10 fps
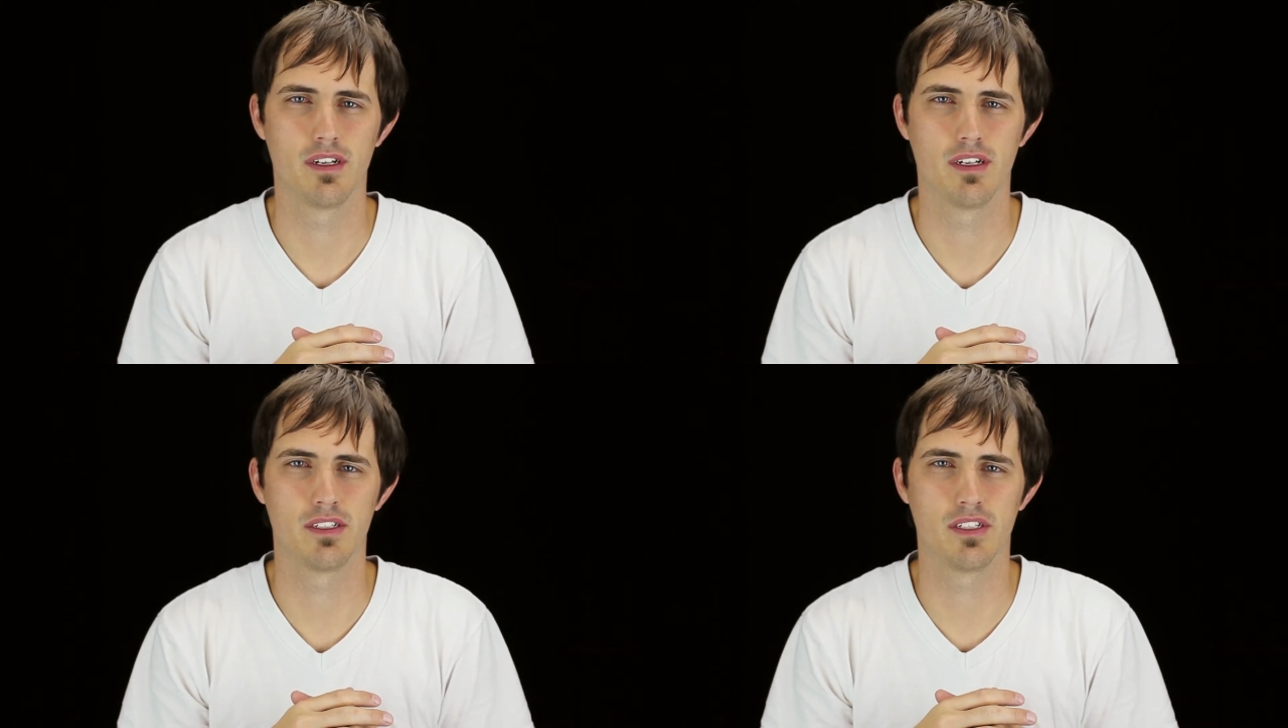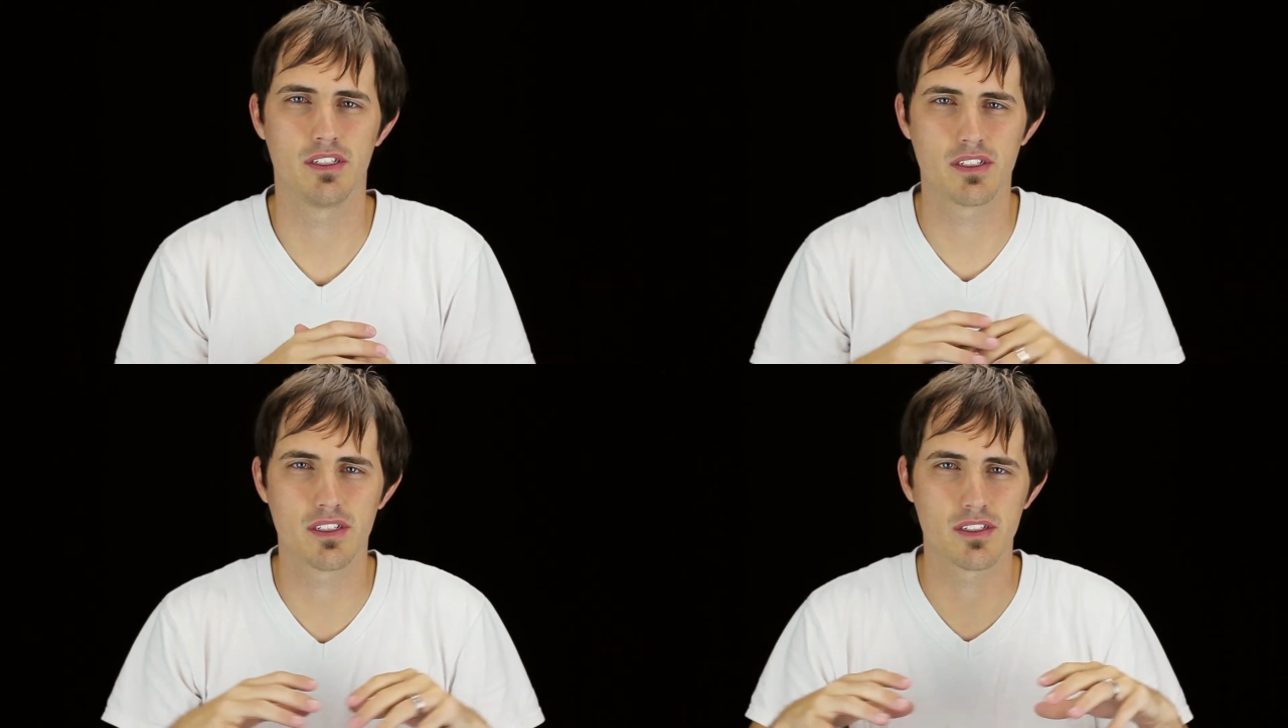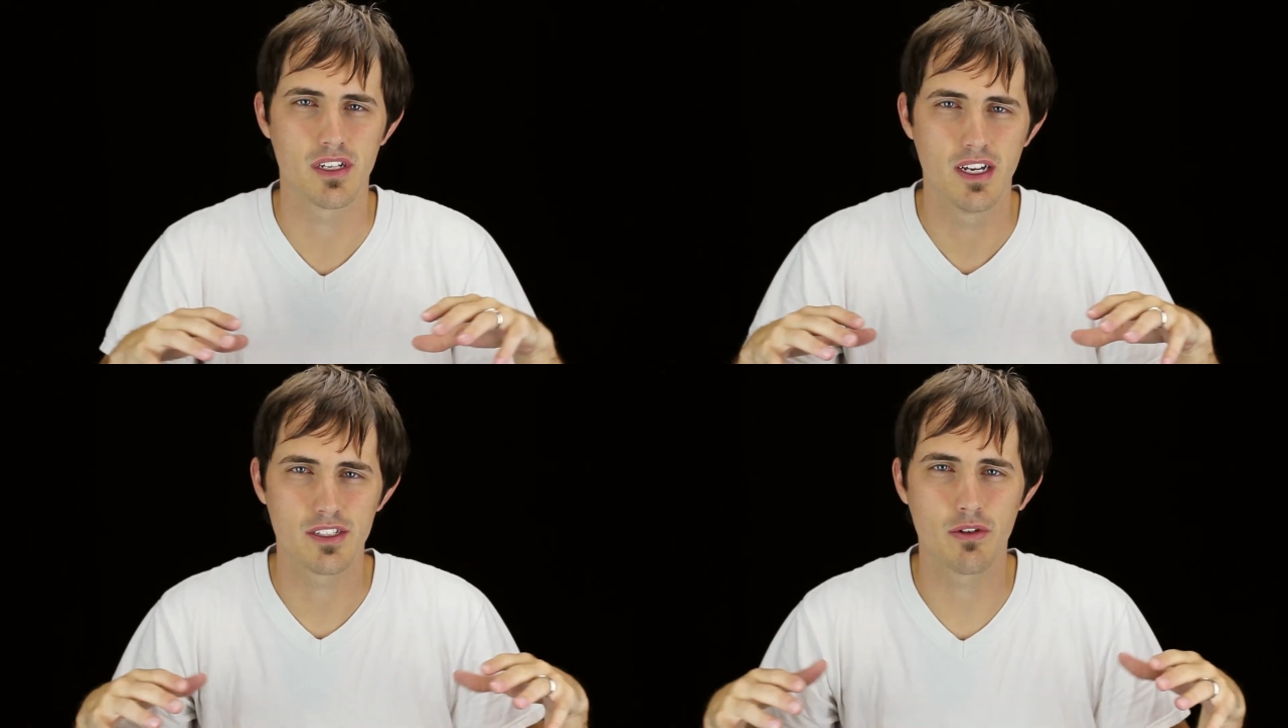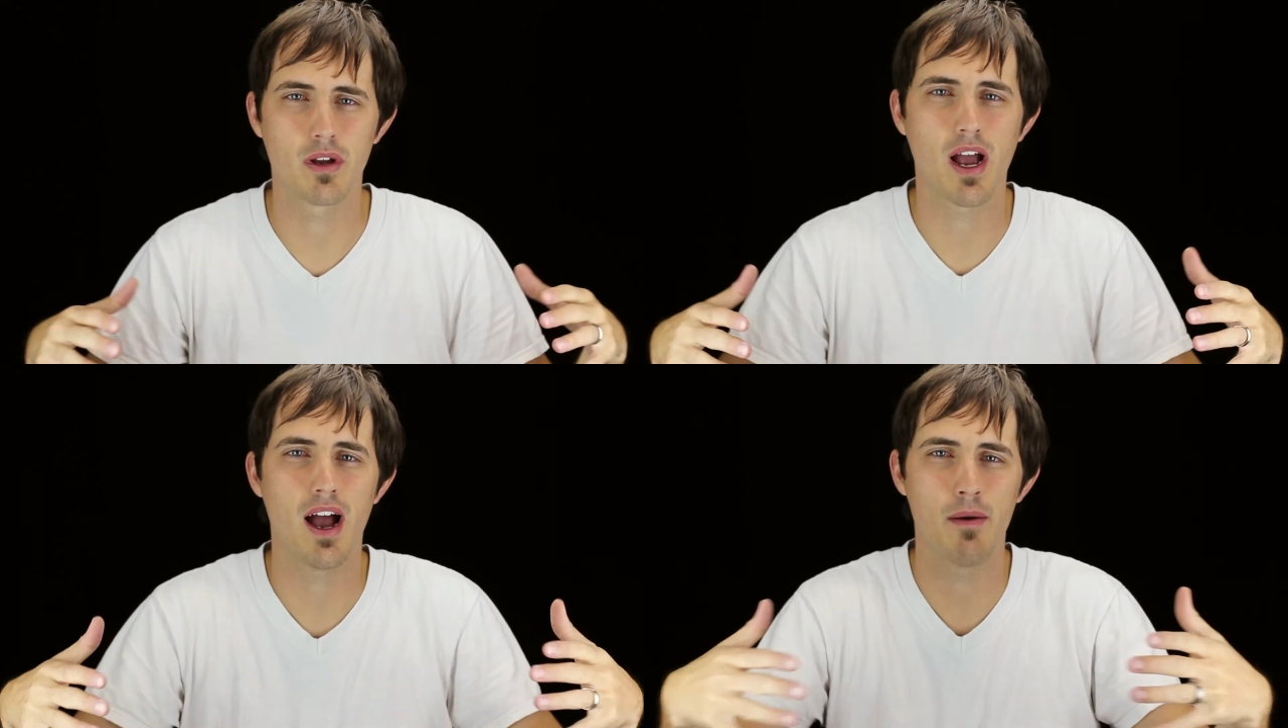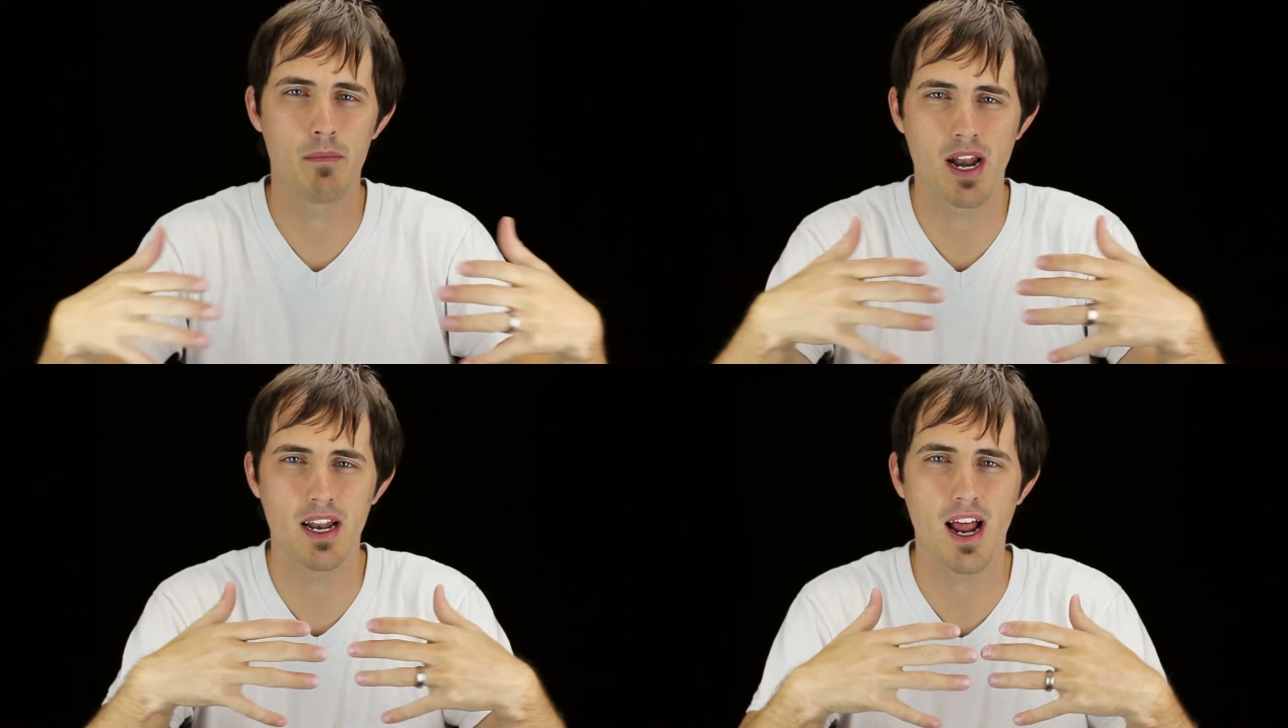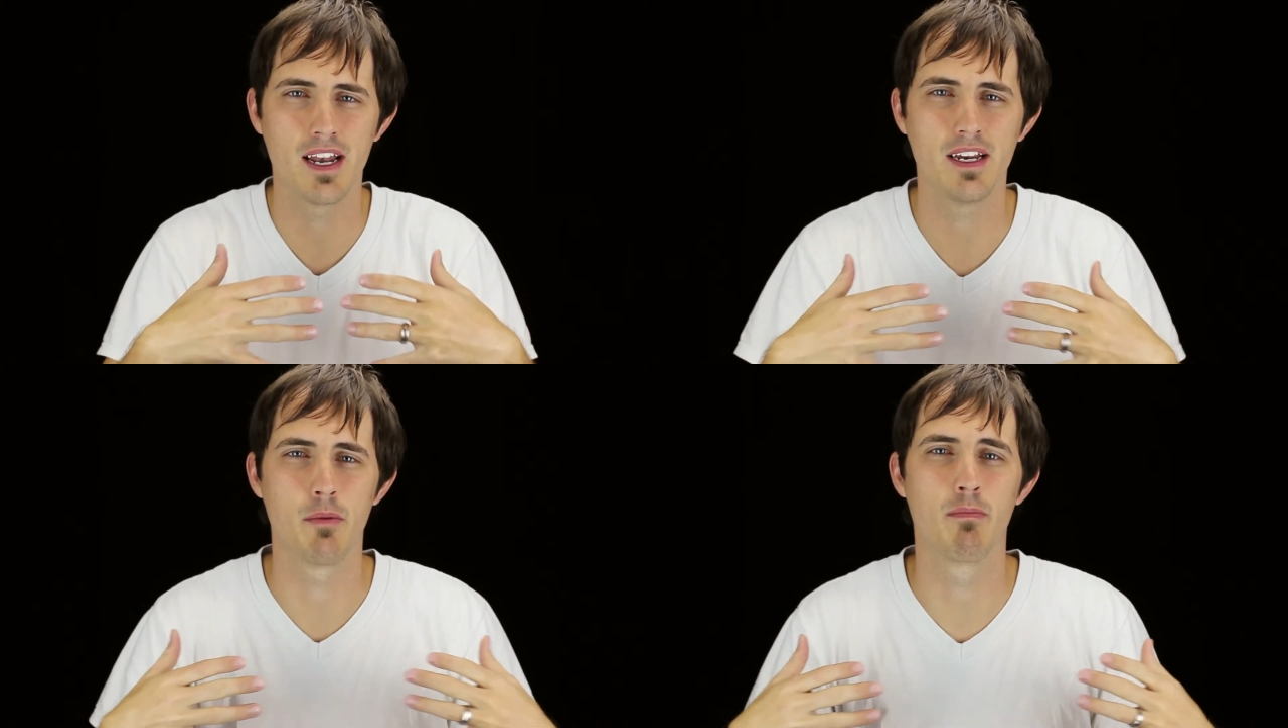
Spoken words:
And Jesus is going, I need to